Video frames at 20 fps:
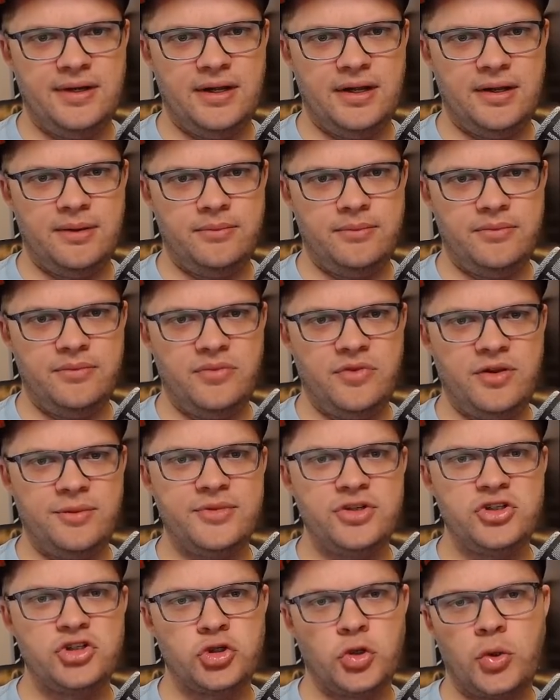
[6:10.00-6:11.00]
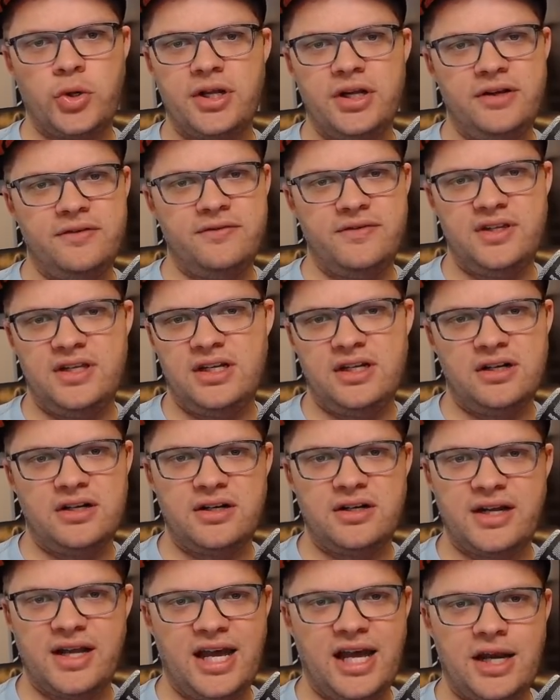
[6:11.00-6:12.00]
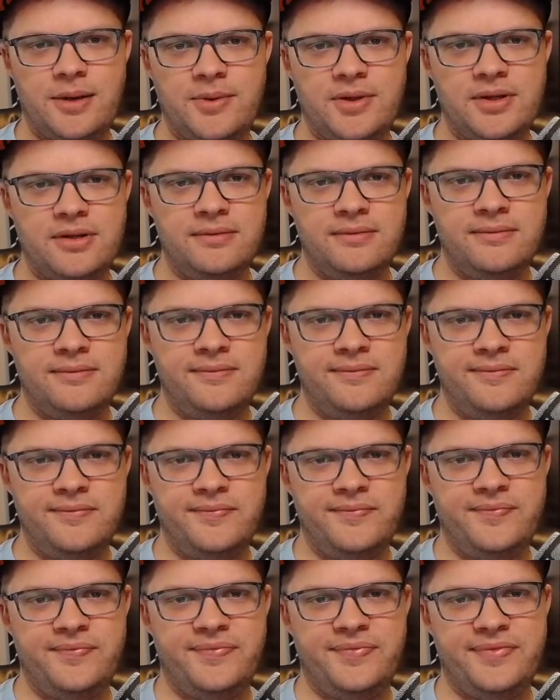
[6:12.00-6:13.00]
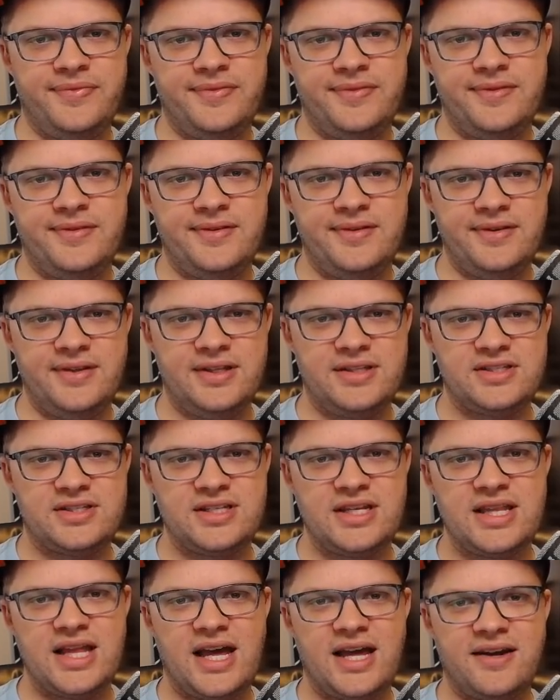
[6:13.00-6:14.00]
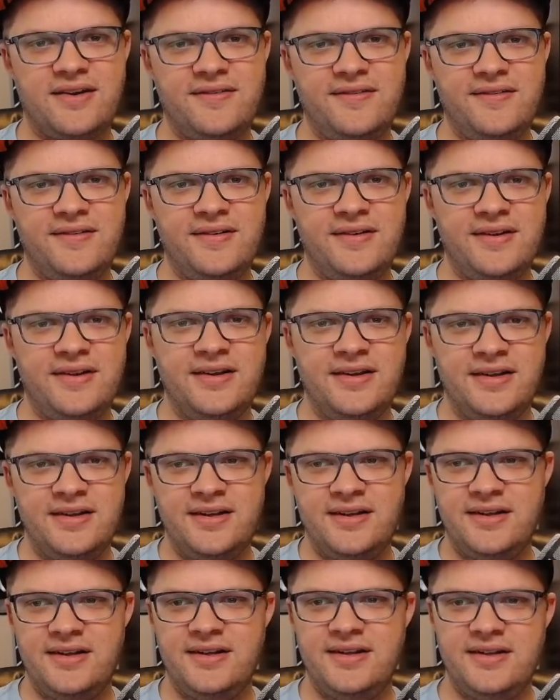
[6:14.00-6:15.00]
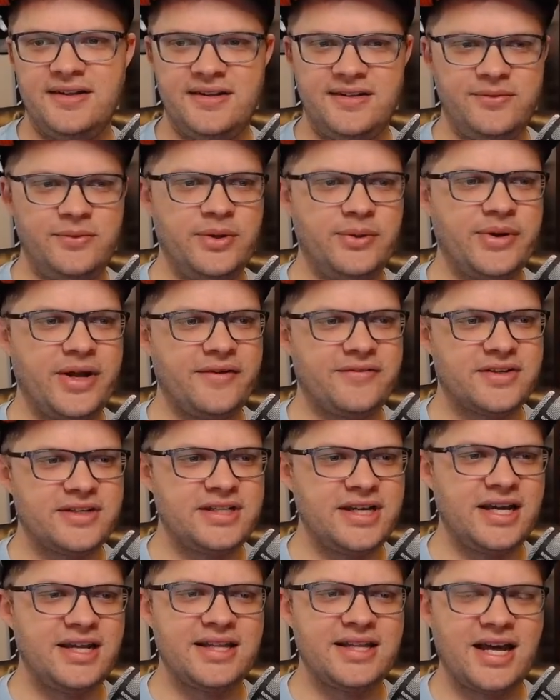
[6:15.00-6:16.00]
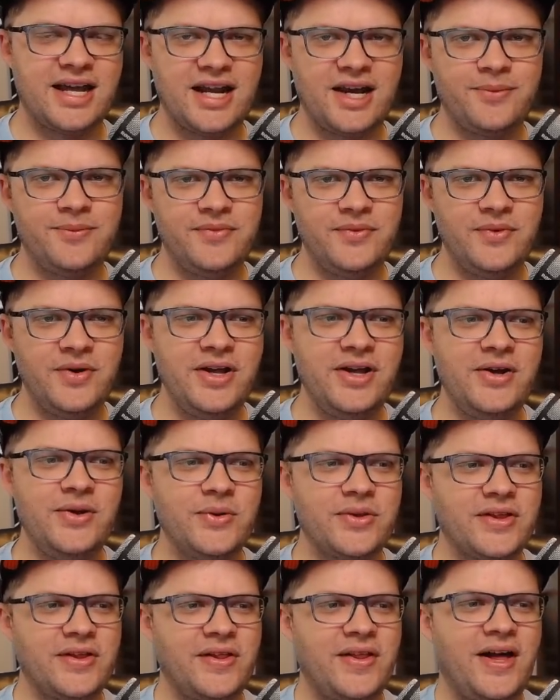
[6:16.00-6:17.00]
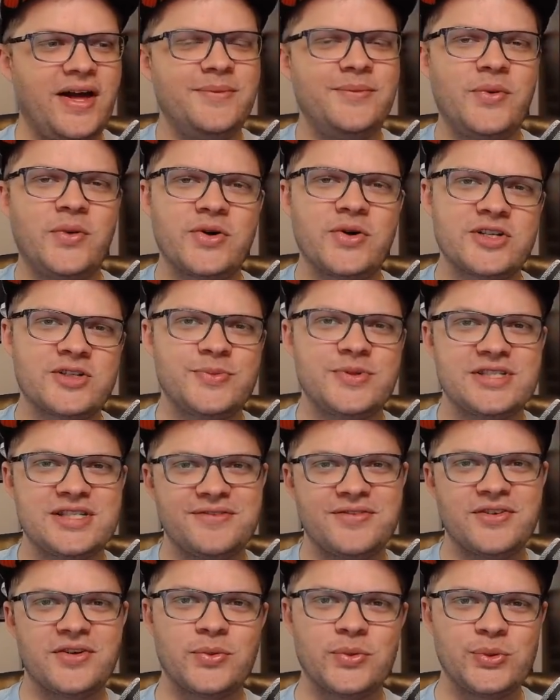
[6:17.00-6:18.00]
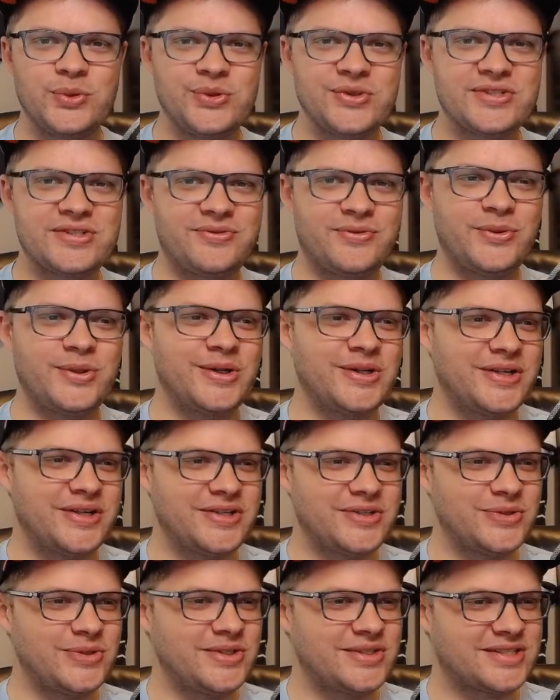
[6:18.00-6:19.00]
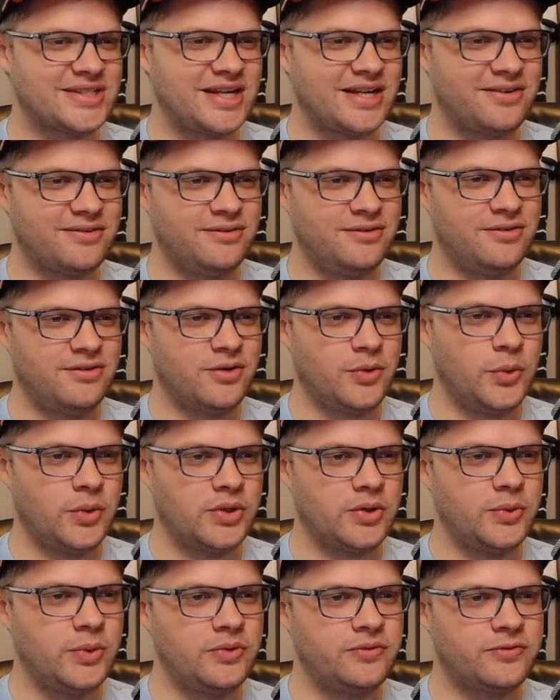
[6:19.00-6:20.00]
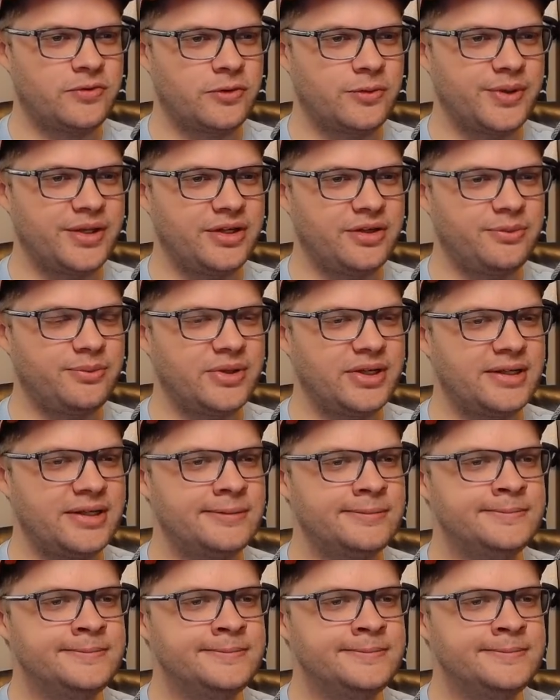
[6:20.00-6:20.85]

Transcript: the majority of the year in Academy. Let's say that. We would have to tighten that up with a lot more specific rules if we were going to do this kind of quote-unquote for real, but